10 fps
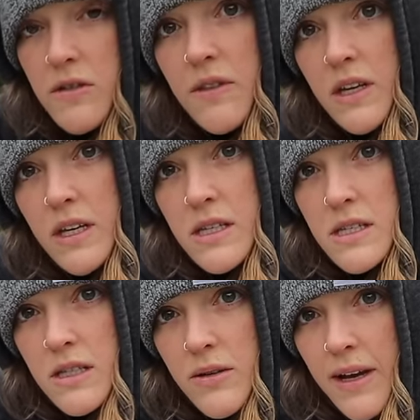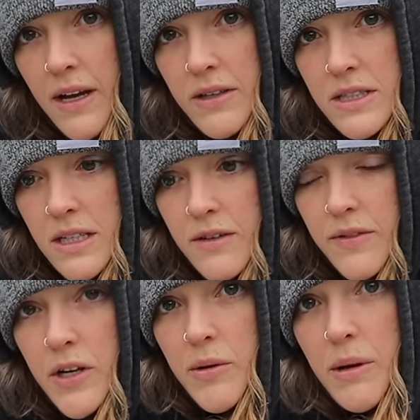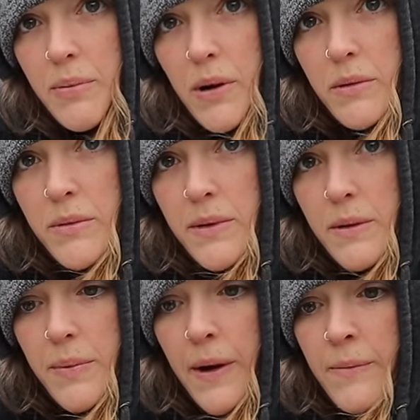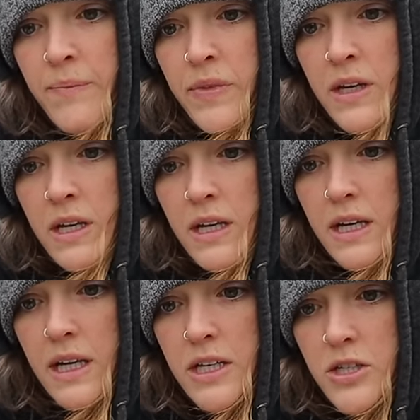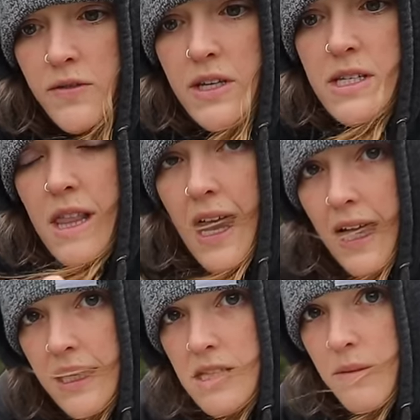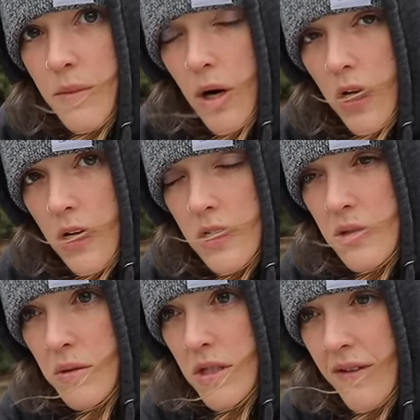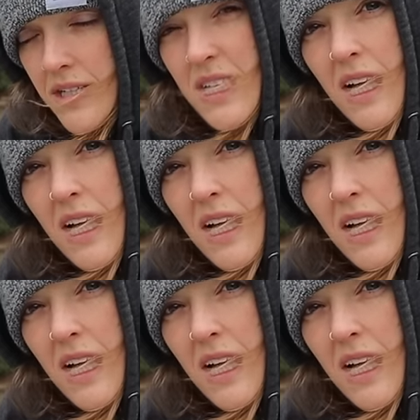of these, you can't see it very well probably, but each of these lines mark a specific